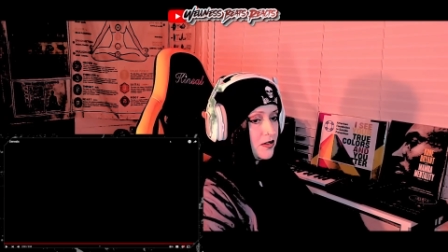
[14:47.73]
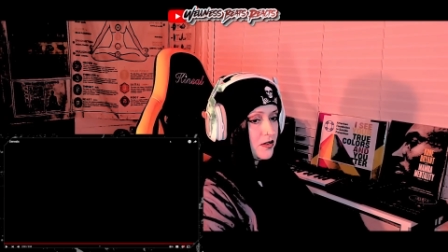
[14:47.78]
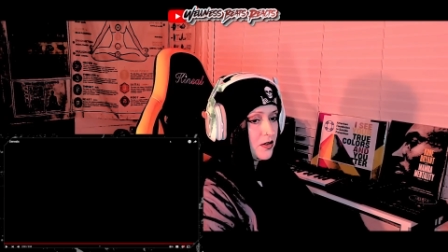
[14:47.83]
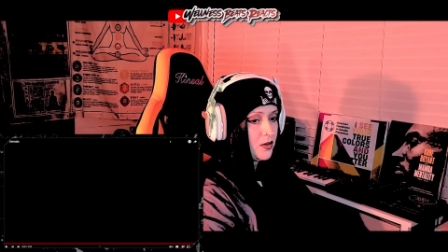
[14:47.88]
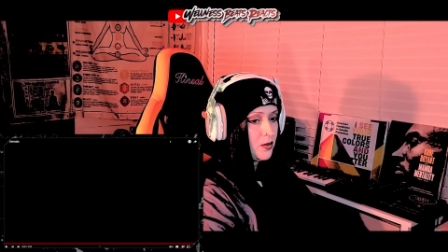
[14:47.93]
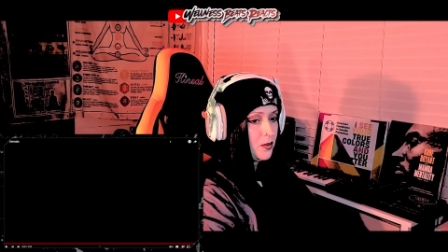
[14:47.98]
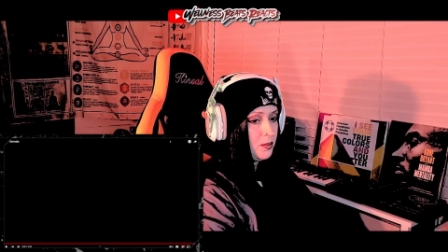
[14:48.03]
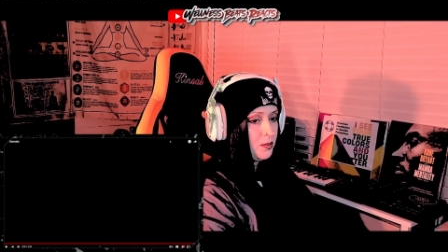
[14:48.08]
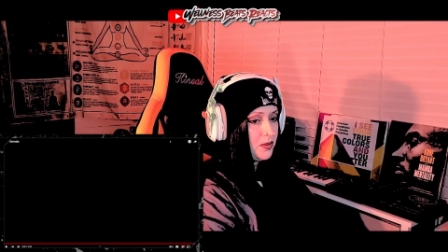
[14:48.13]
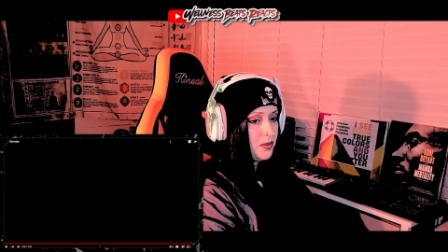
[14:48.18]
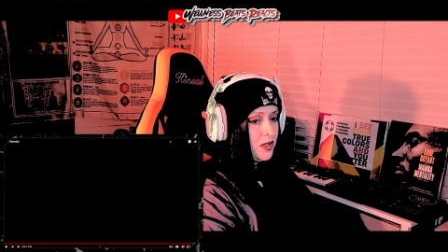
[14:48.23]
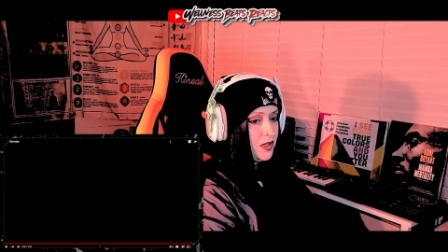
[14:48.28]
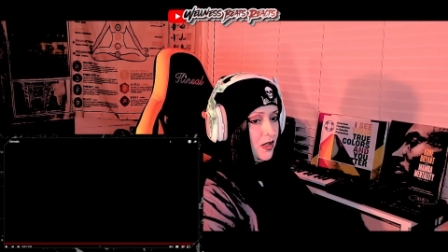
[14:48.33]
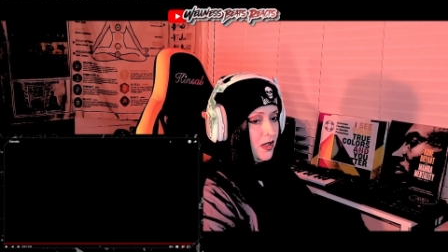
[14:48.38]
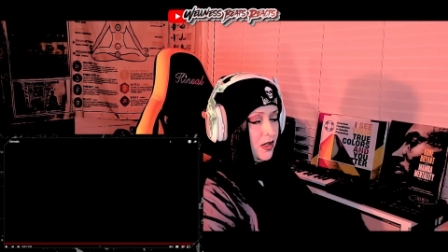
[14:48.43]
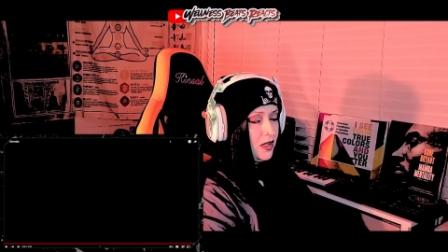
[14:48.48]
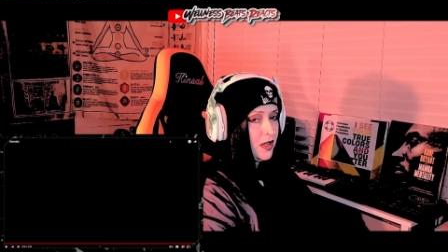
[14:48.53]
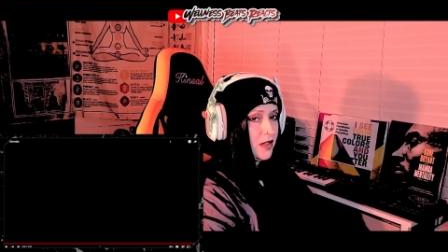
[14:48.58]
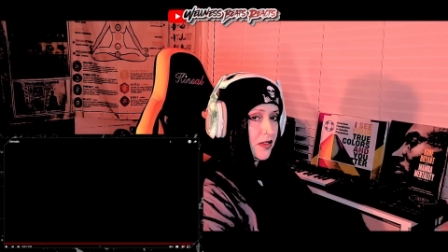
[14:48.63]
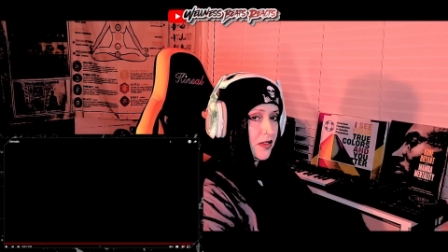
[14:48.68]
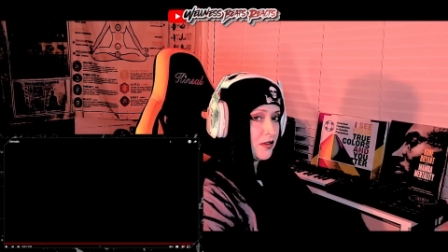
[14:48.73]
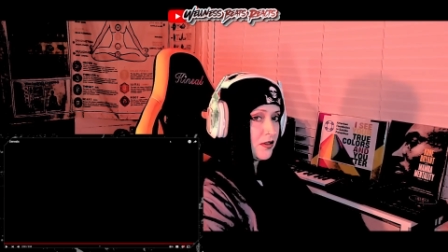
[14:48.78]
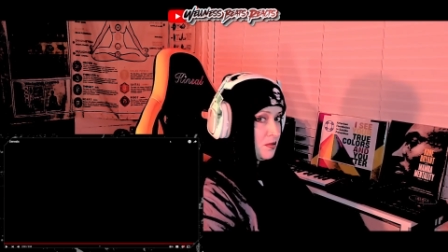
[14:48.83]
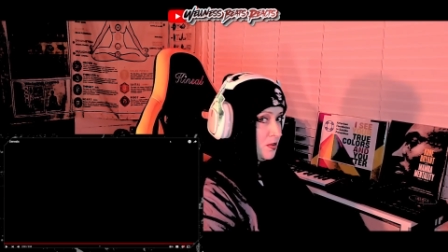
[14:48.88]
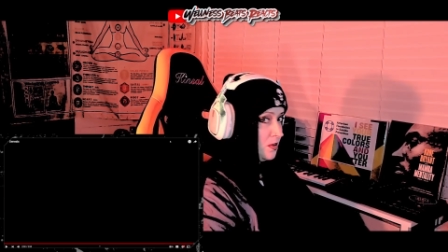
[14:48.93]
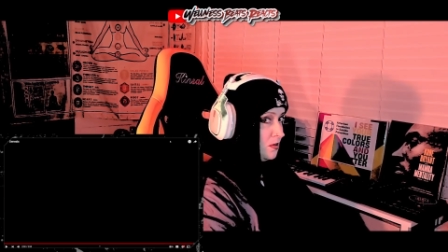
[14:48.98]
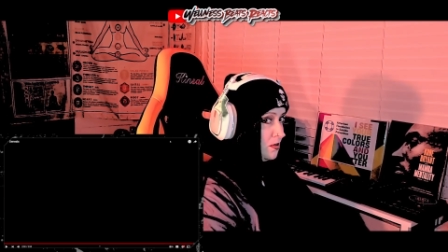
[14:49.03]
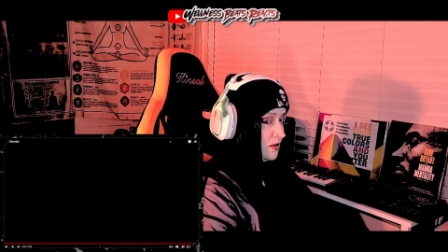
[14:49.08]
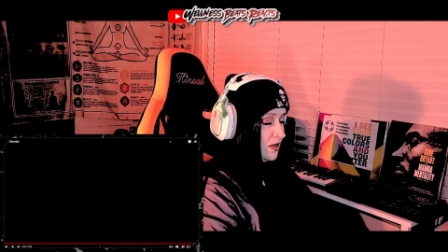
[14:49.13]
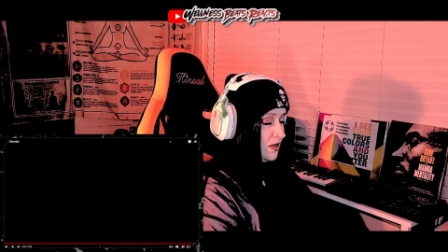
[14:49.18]
hope, and there is
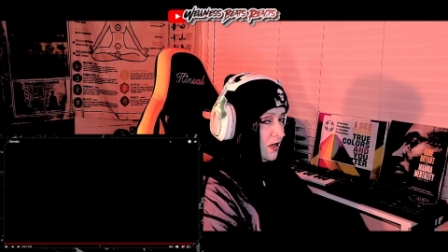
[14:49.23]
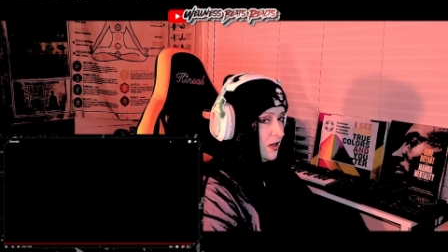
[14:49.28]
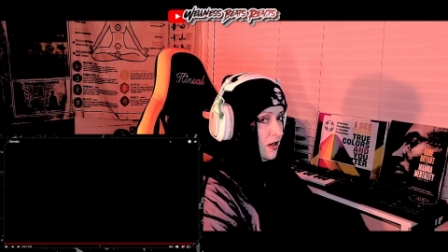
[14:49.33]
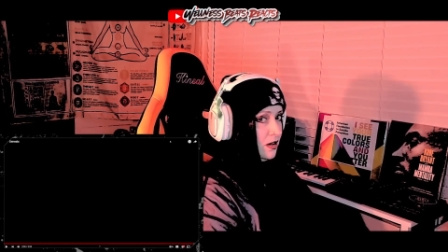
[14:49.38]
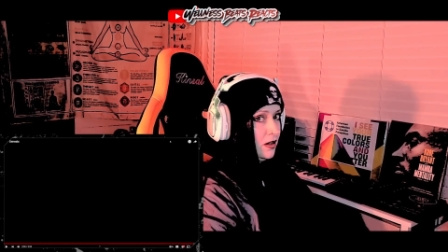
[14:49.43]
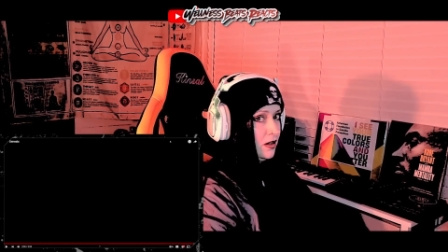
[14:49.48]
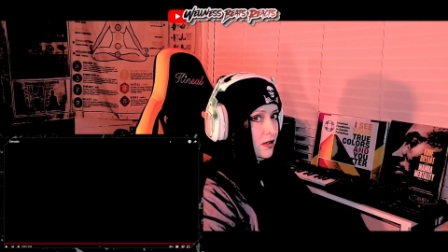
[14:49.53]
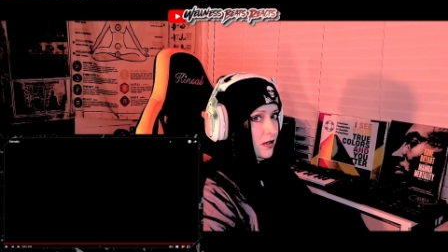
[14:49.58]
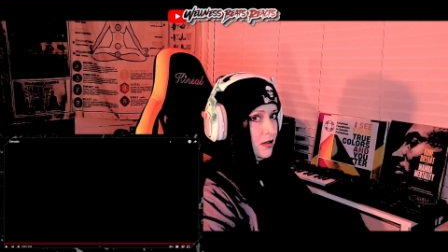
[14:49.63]
people that care.